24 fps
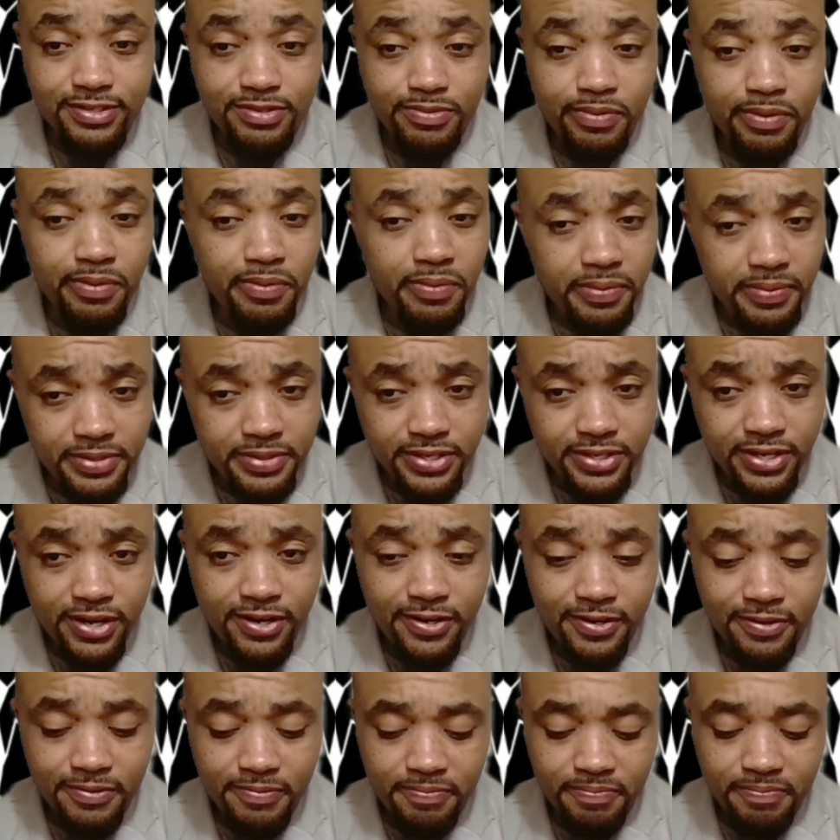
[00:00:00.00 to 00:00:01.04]
When we
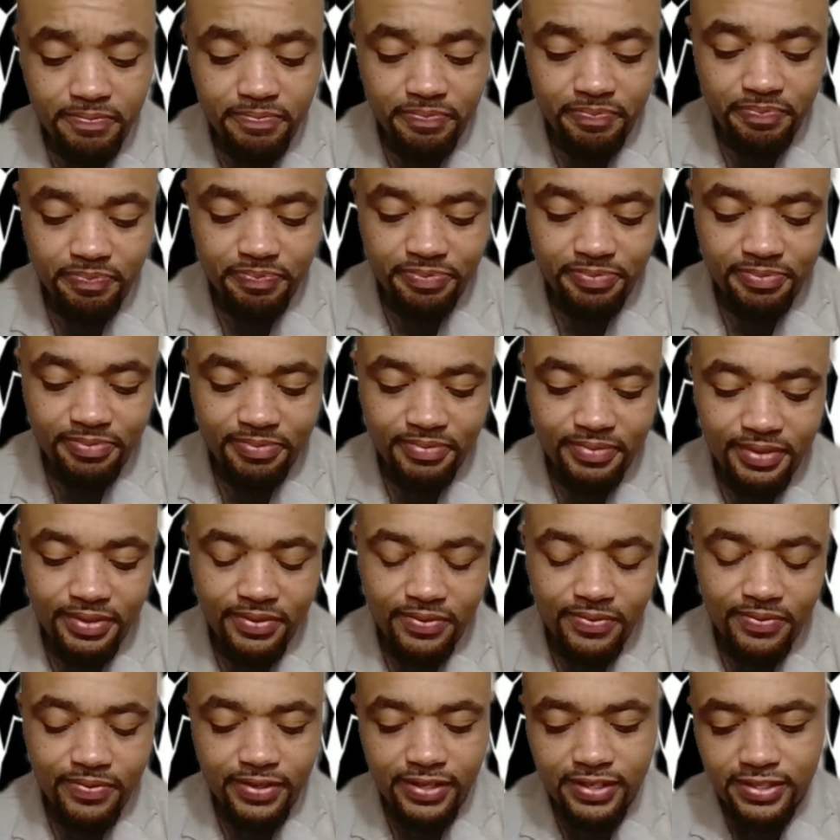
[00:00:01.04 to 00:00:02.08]
return,
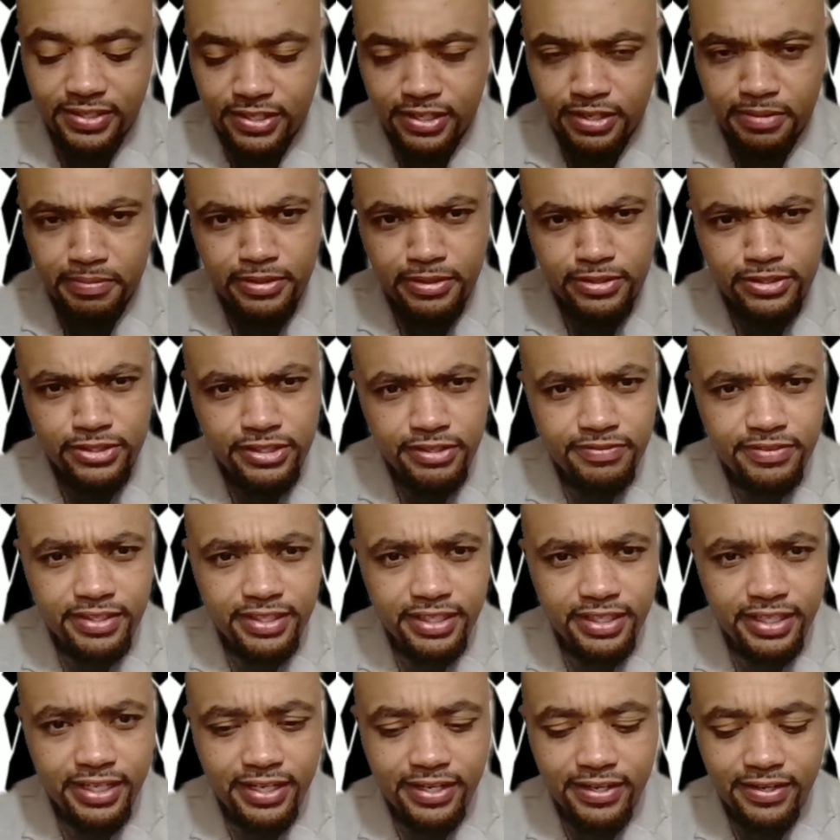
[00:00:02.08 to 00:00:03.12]
we're going to talk about shifting
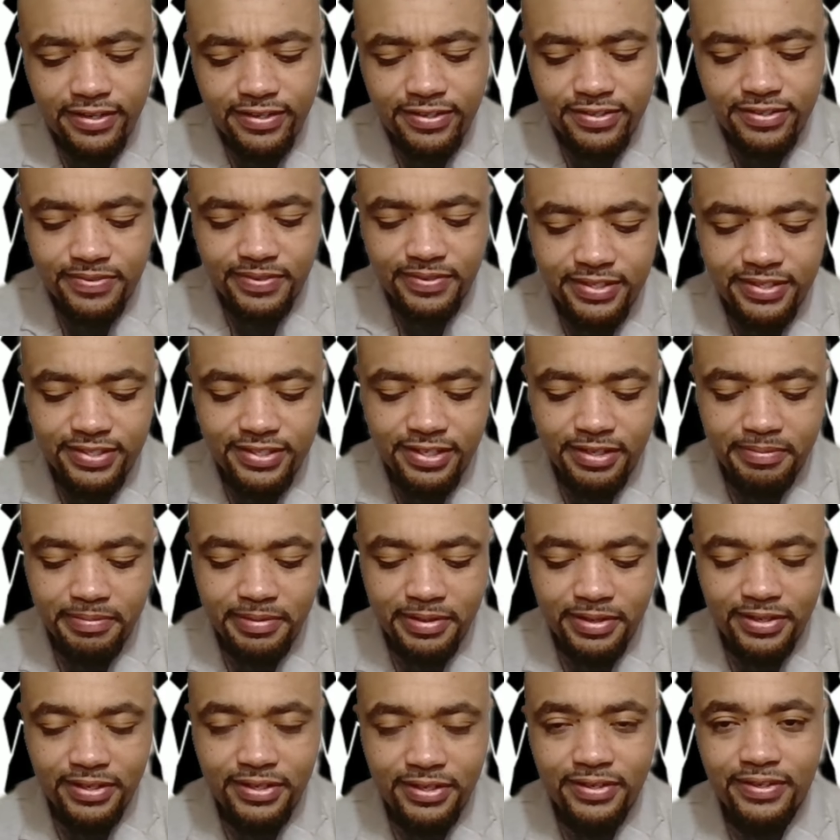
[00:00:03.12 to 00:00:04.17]
gears. We're talk about
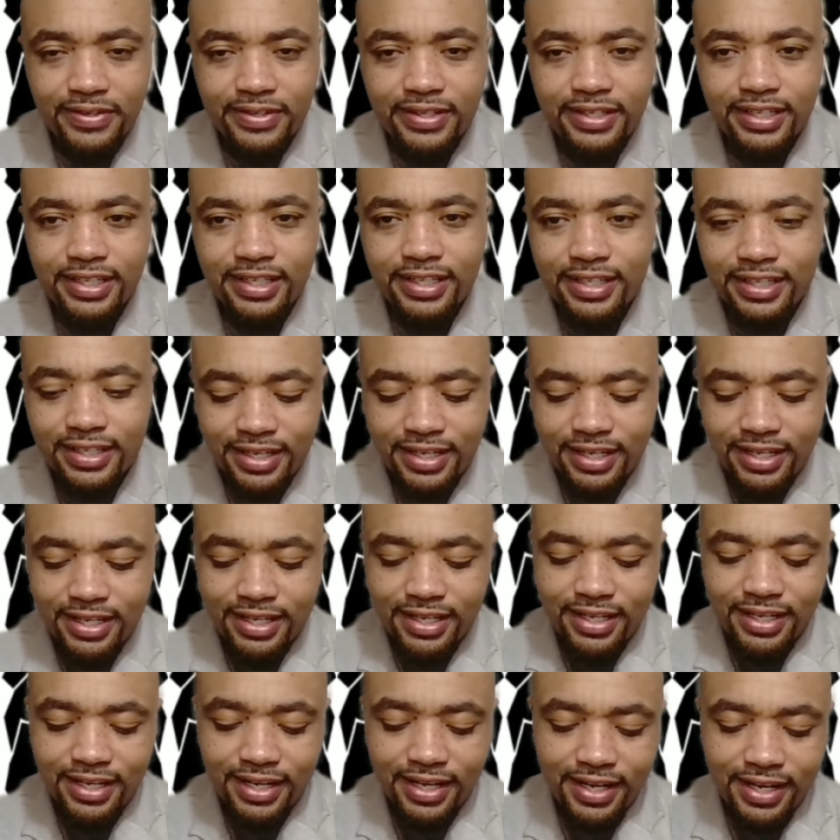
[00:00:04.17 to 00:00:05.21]
learning.
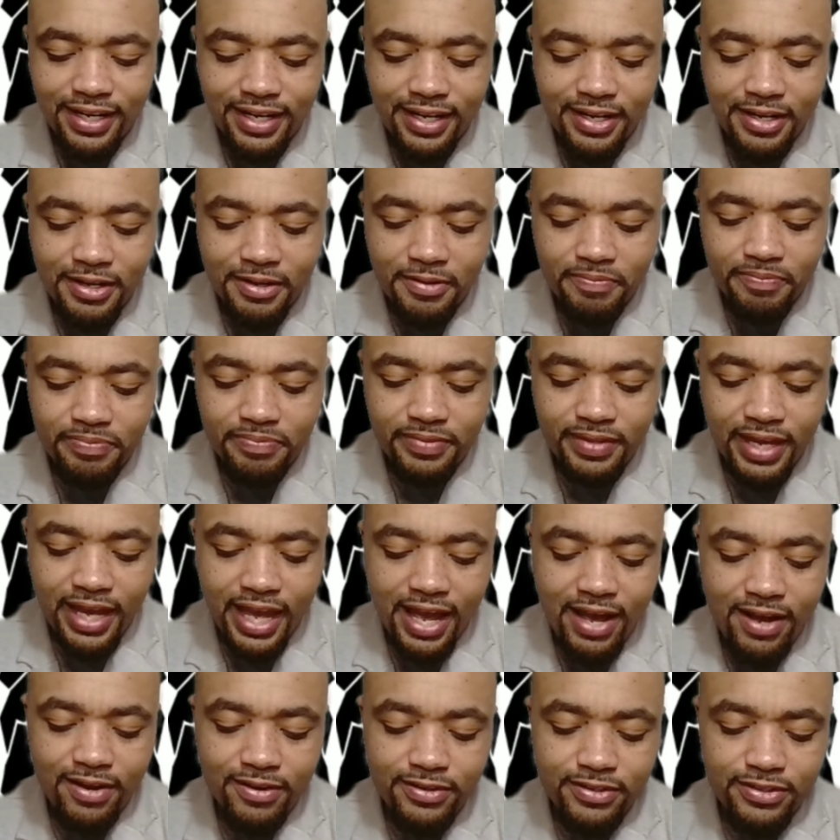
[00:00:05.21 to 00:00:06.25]
Um,
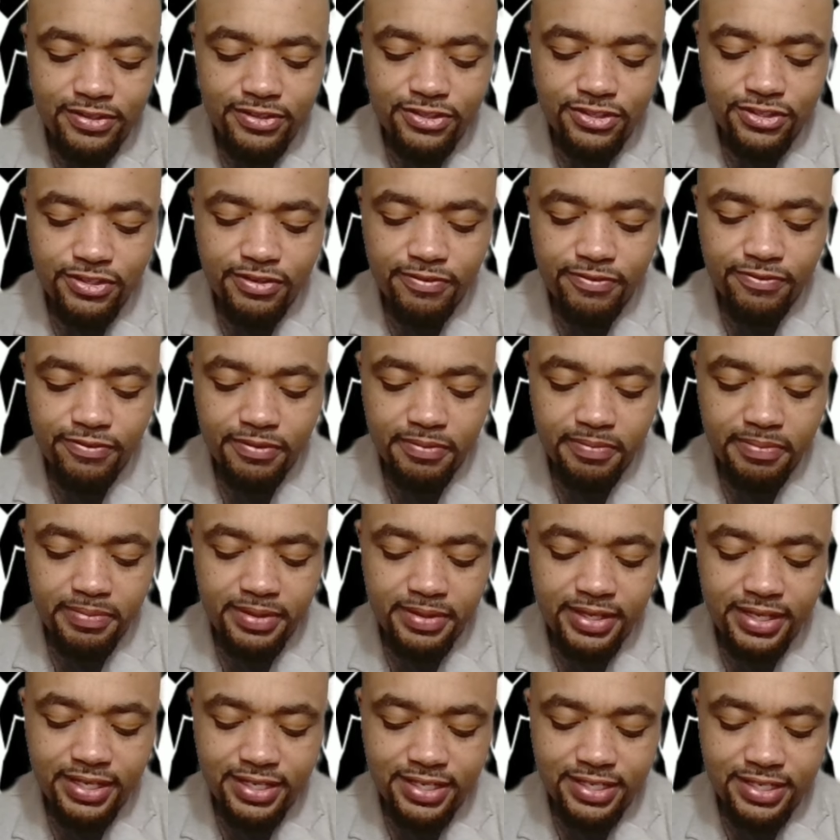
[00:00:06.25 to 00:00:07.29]
how to shift from
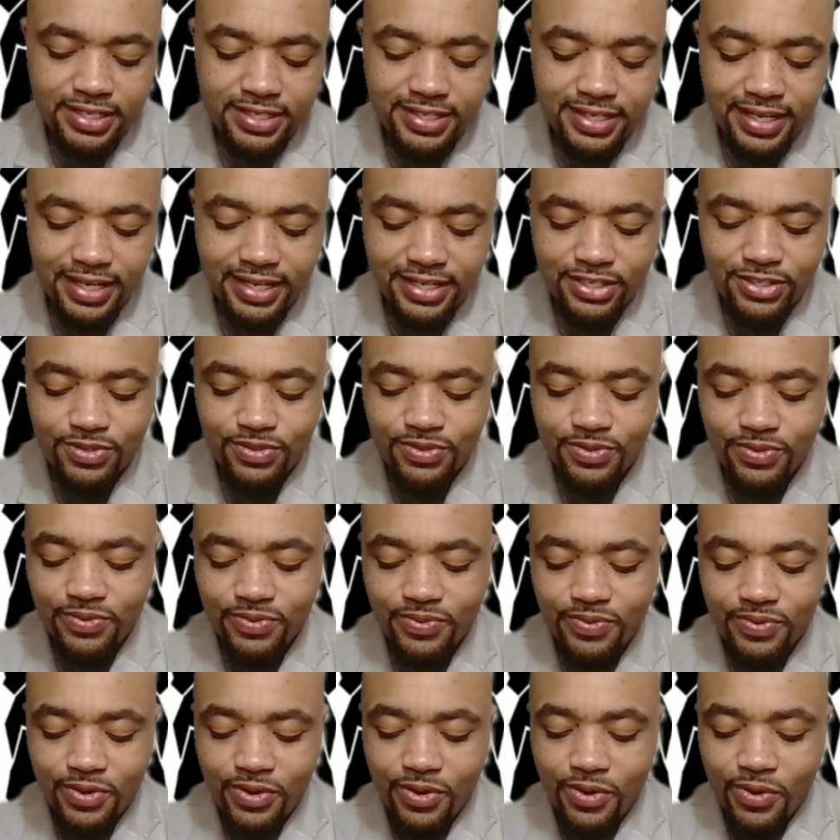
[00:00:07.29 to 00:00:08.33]
this into
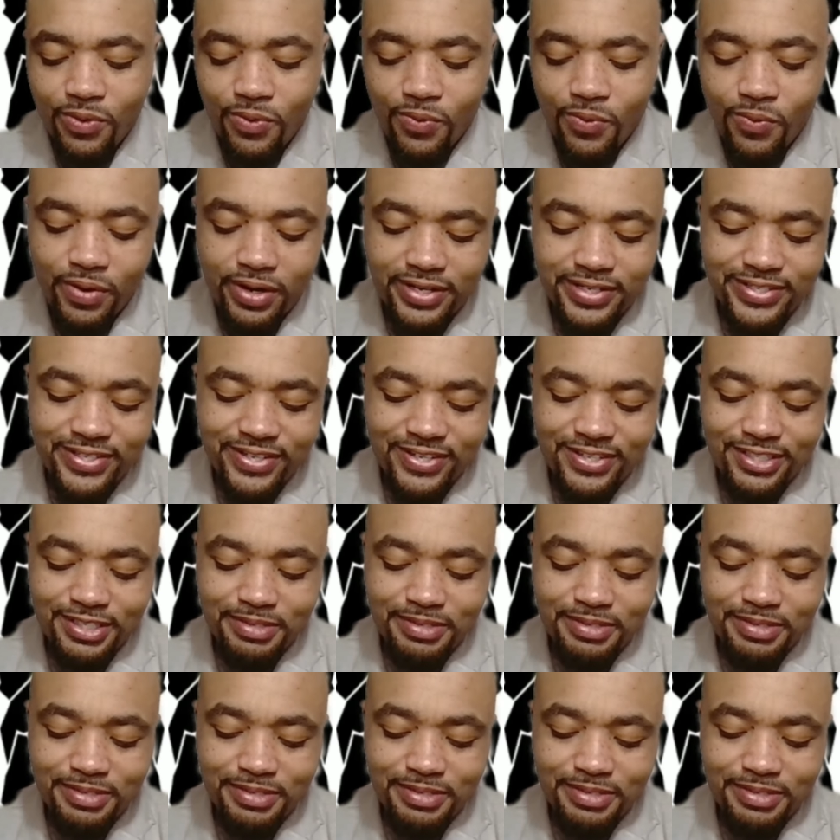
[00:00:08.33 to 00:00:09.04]
what he talks